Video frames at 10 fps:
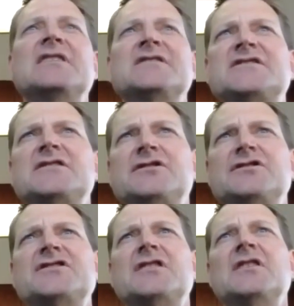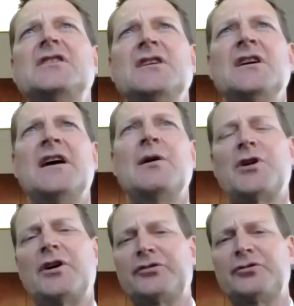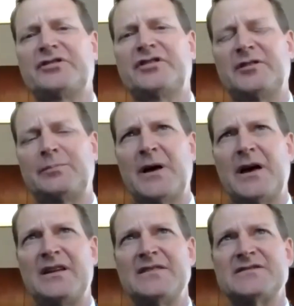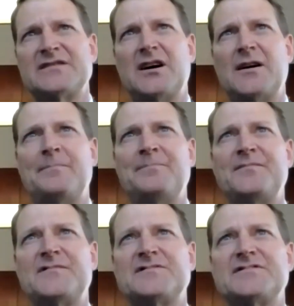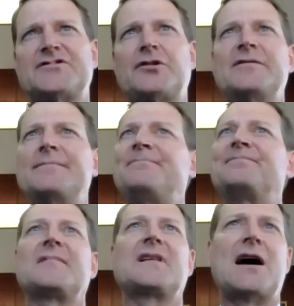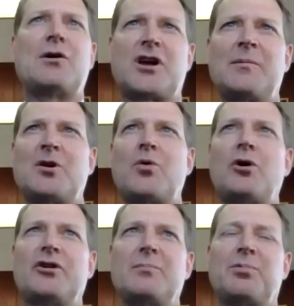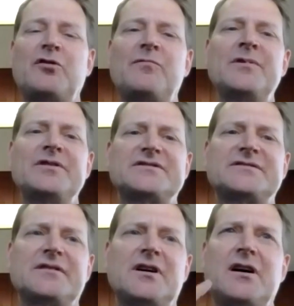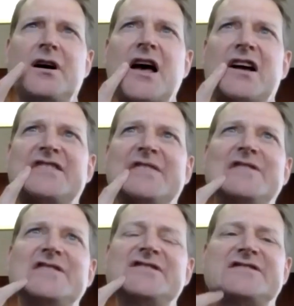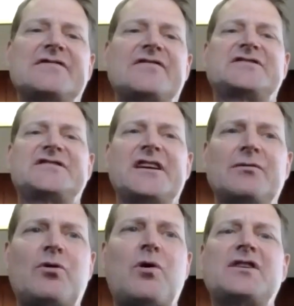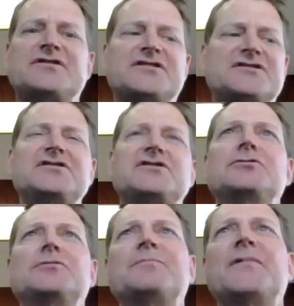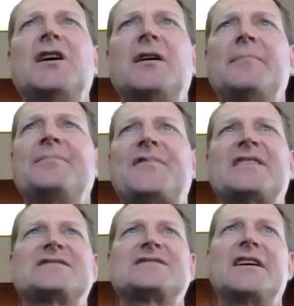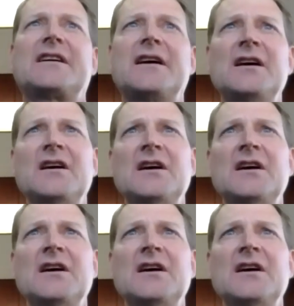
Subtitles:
and seniors. It would also suspend certain outcome and quality improvement activities that the state requires us to do. Things like